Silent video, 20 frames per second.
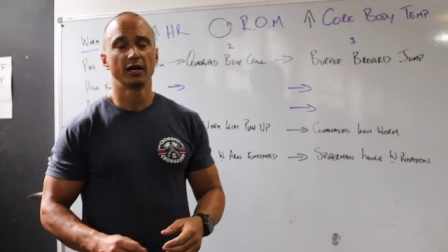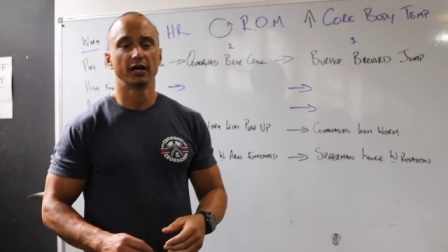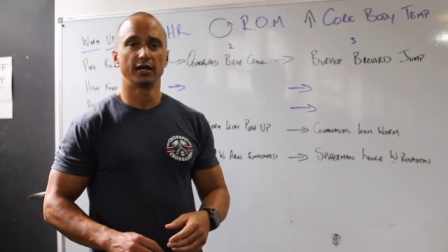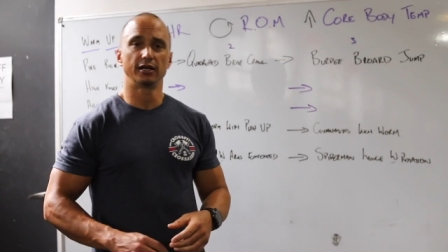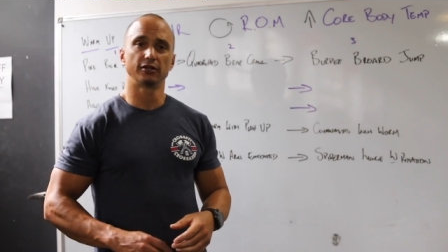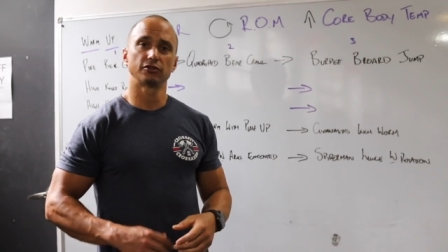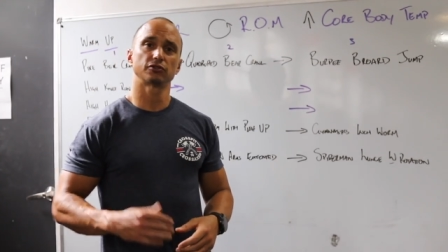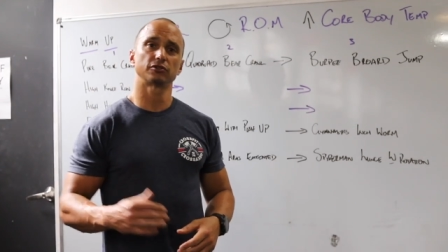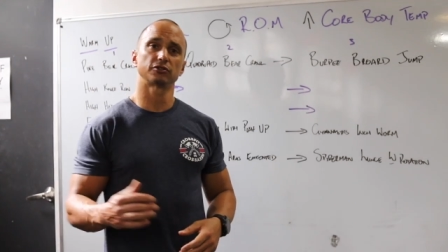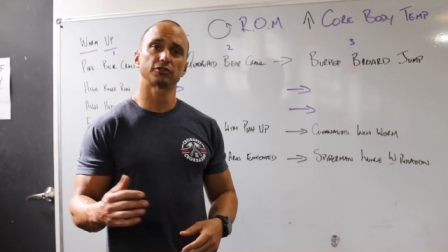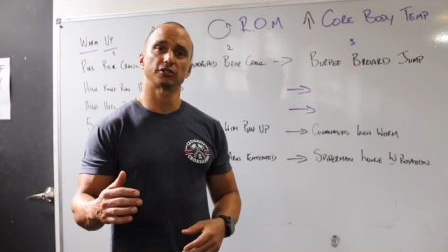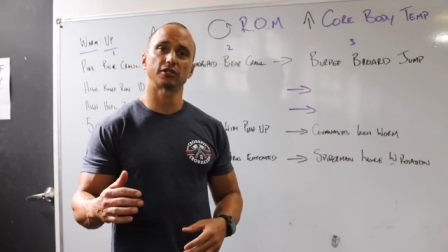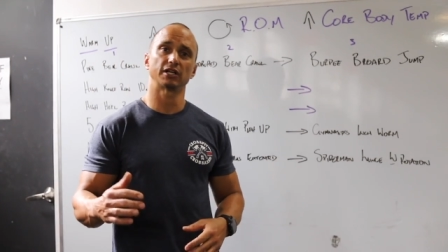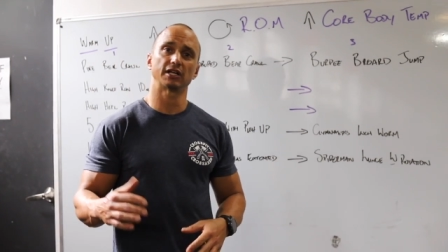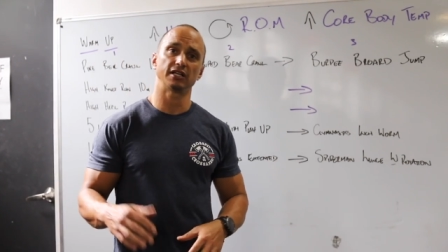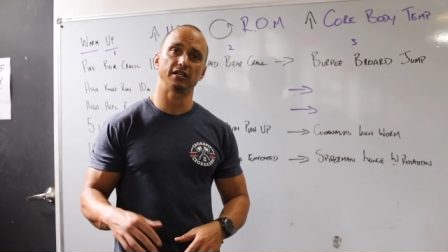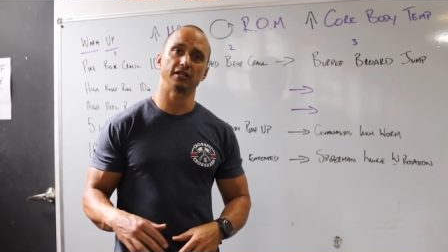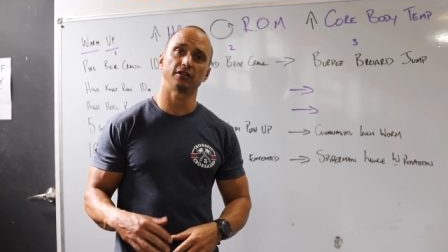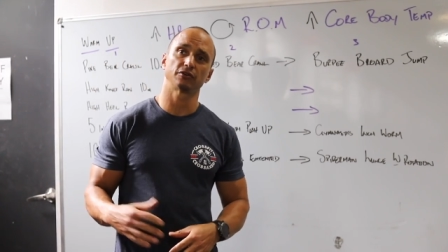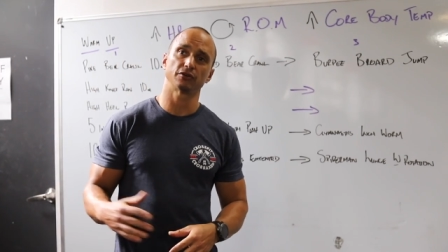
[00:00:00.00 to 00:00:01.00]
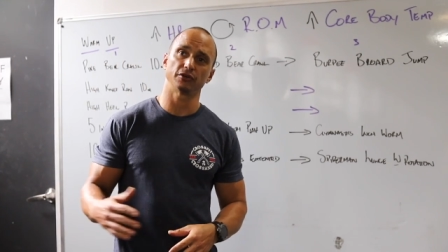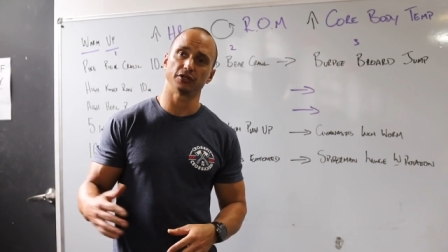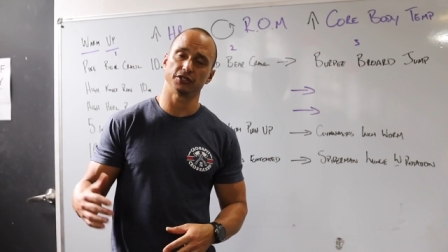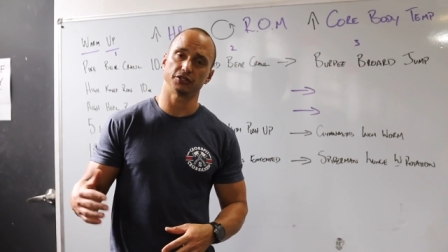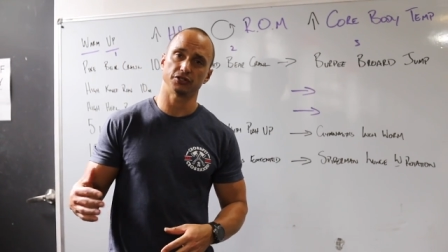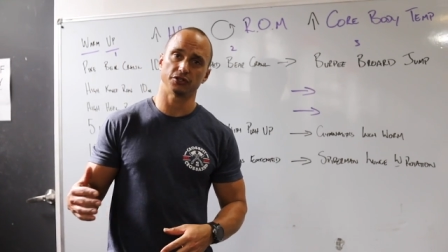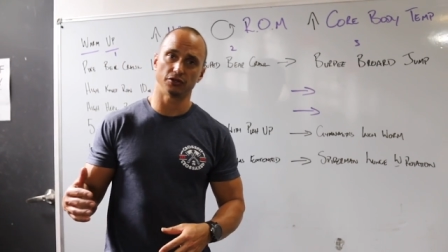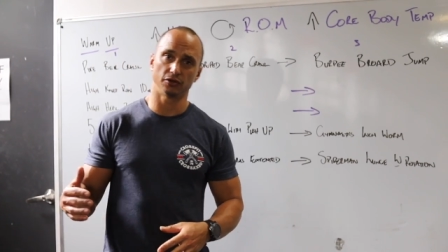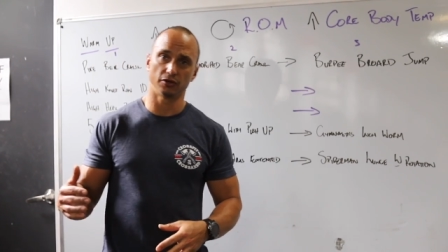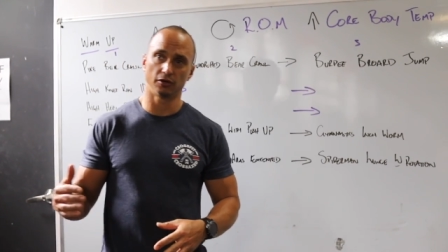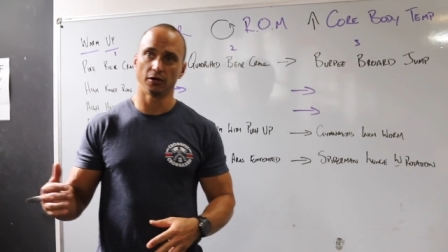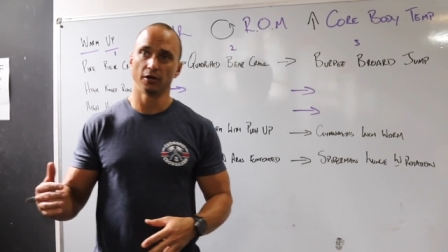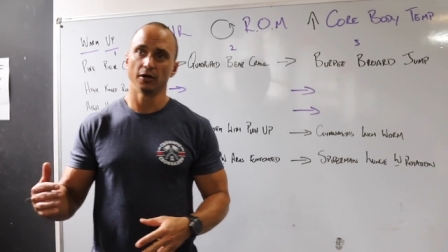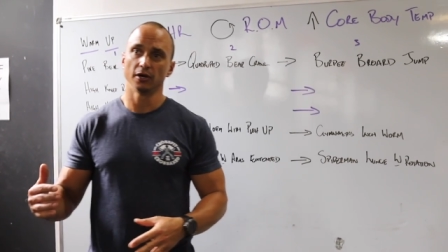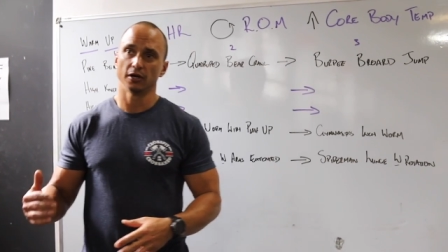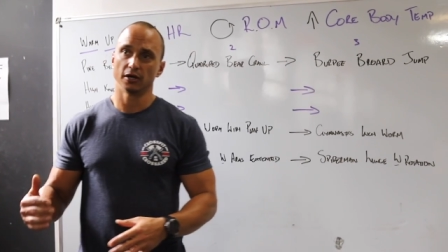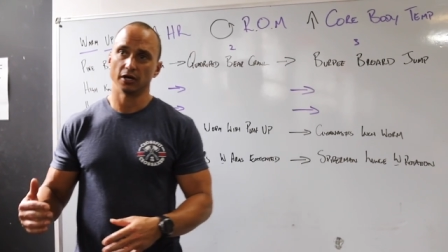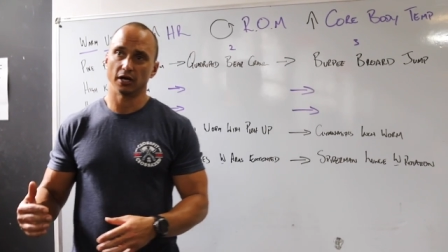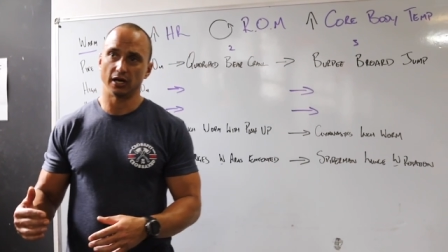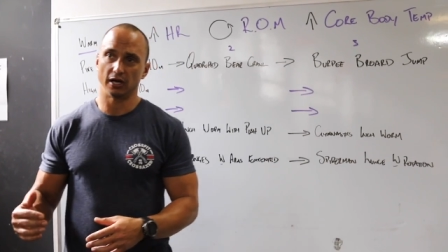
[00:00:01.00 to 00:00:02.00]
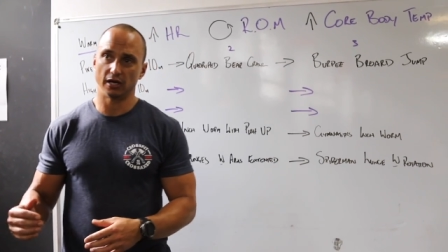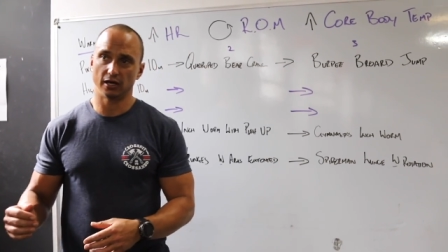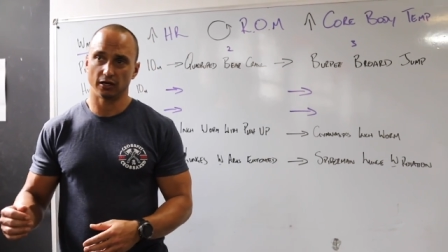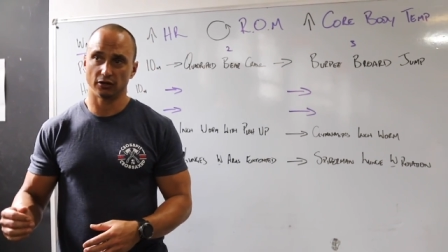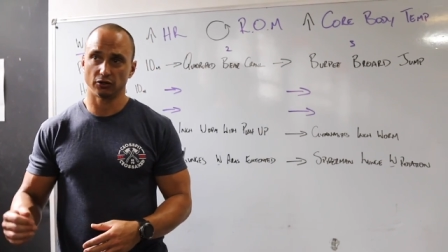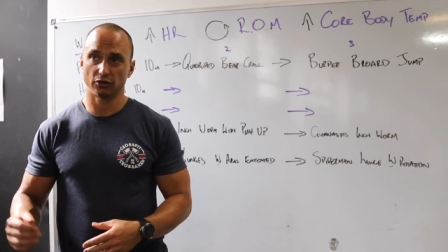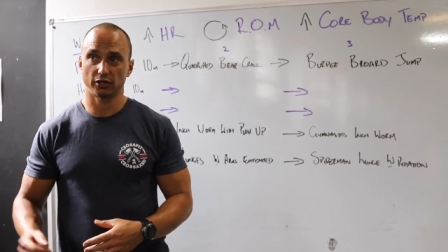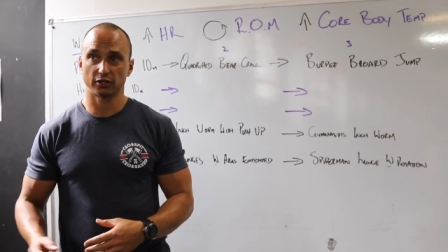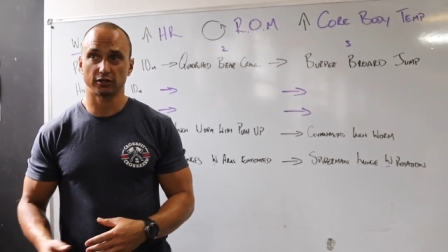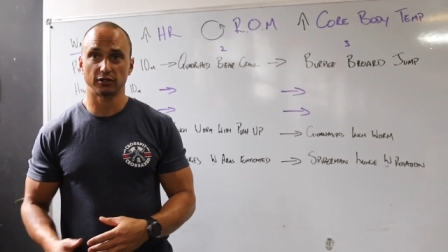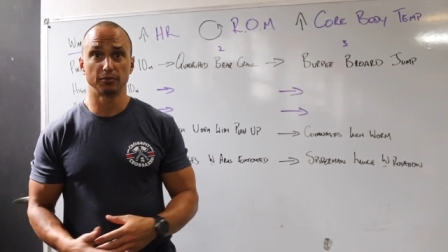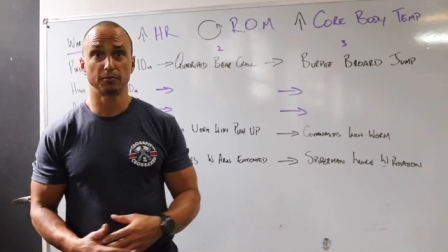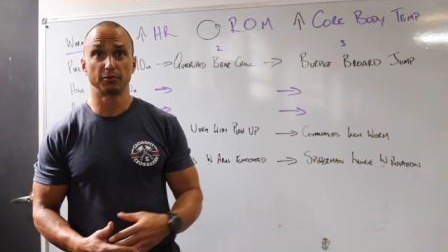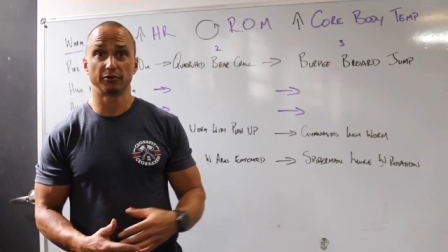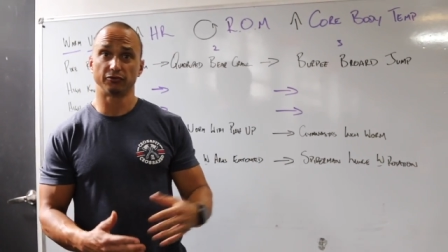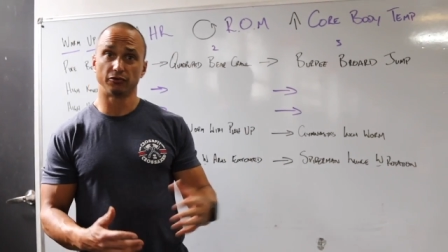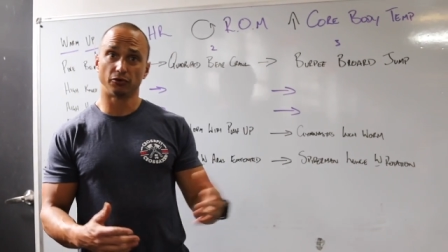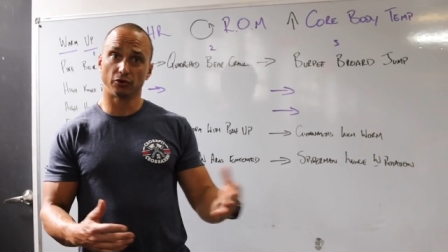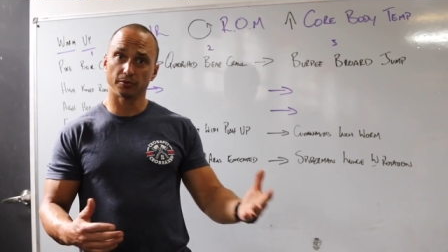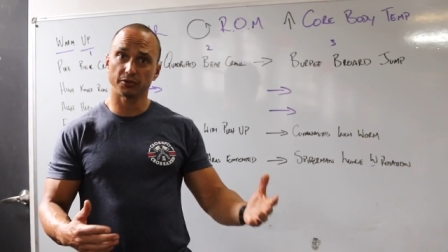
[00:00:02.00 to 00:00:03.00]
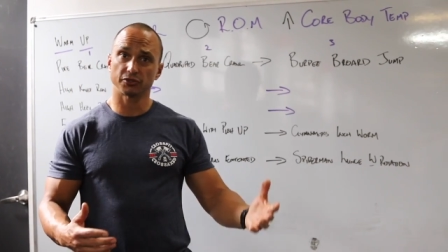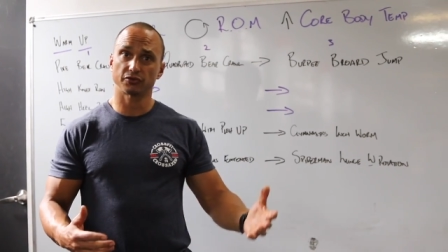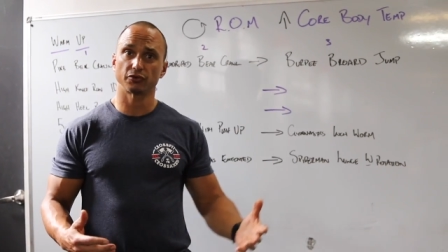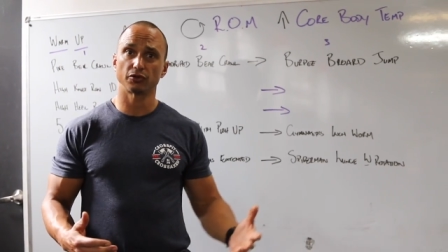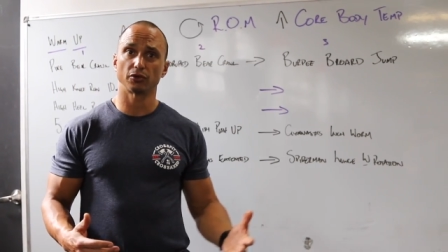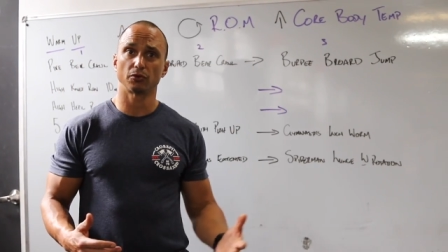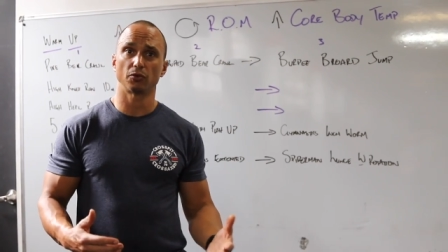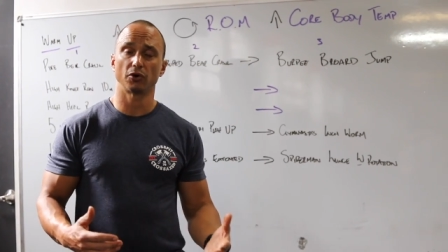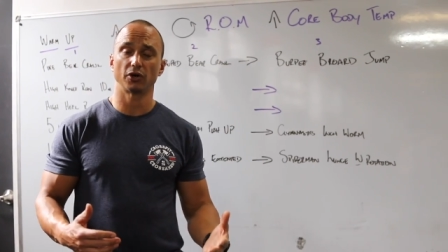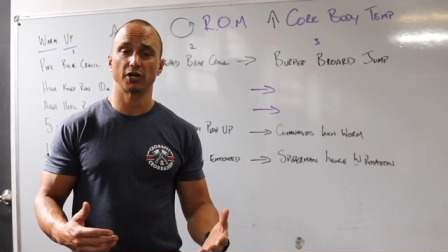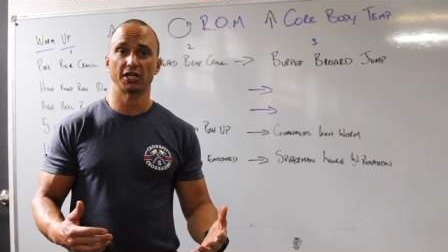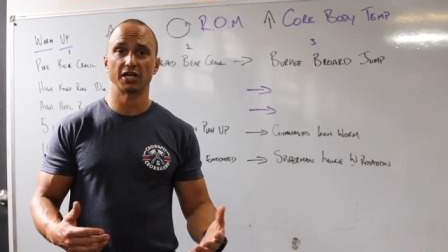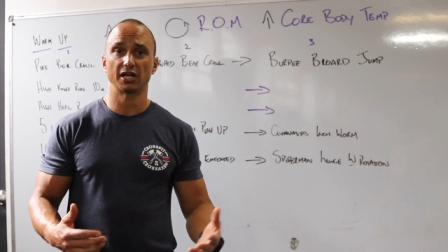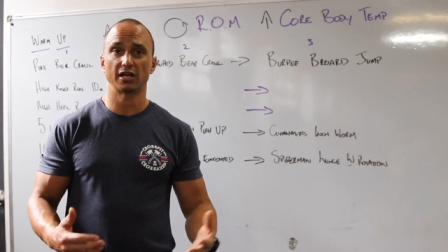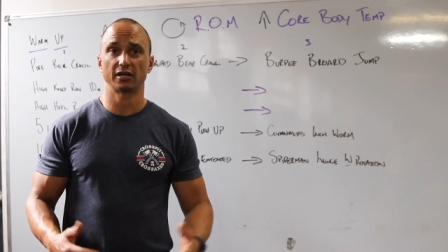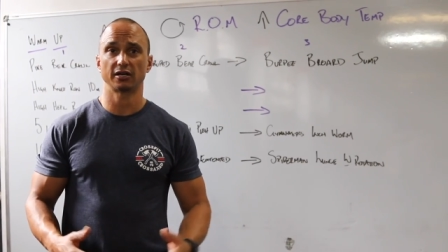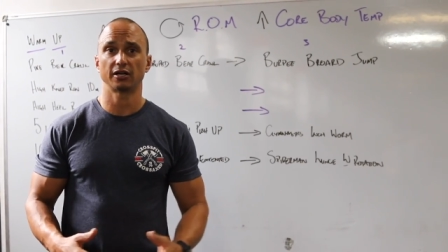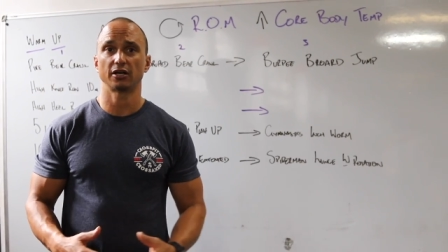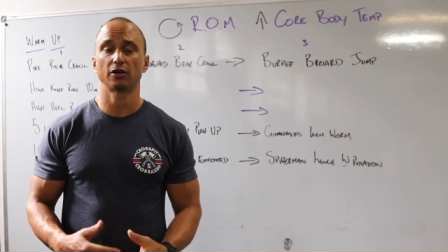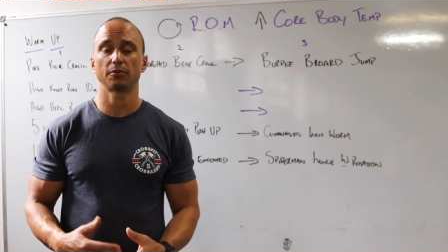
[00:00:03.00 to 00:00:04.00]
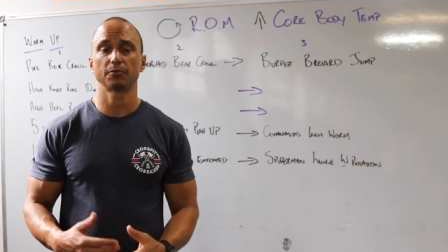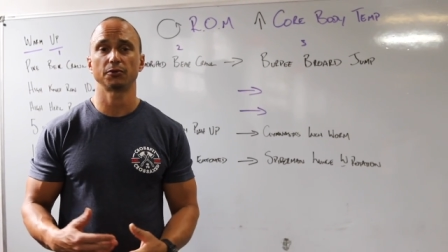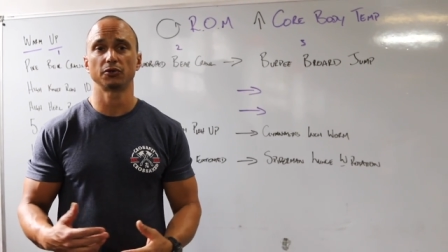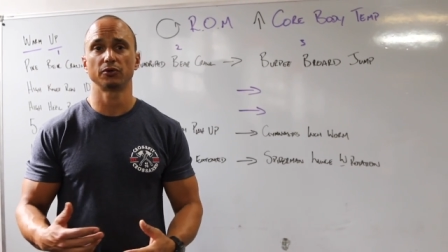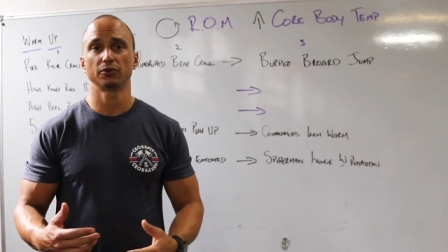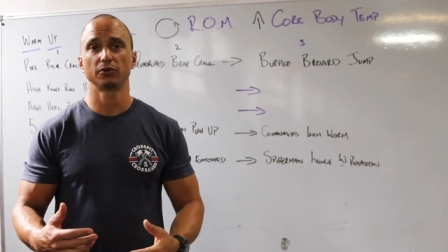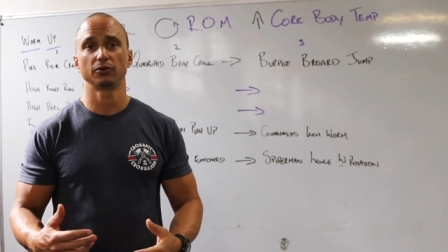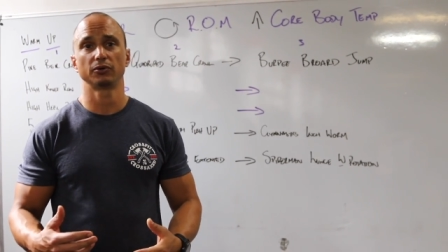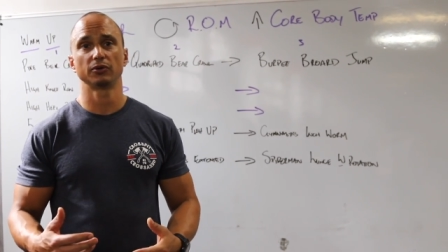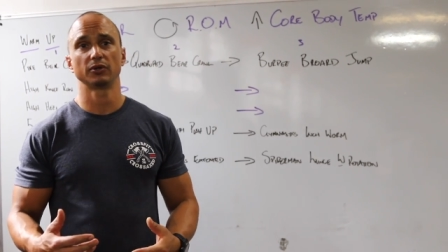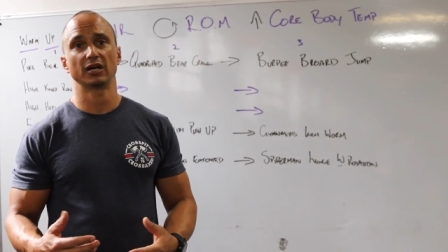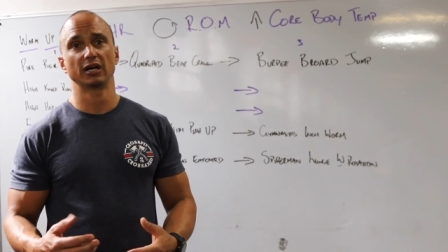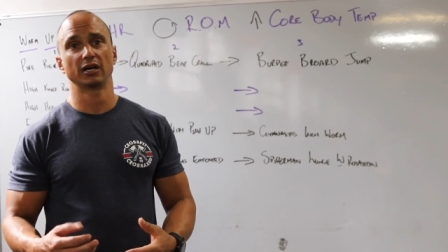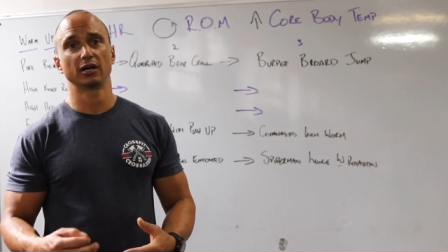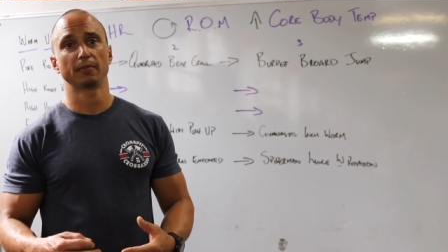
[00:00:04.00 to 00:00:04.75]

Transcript: And it's also going to increase your likely performance for the workout and help you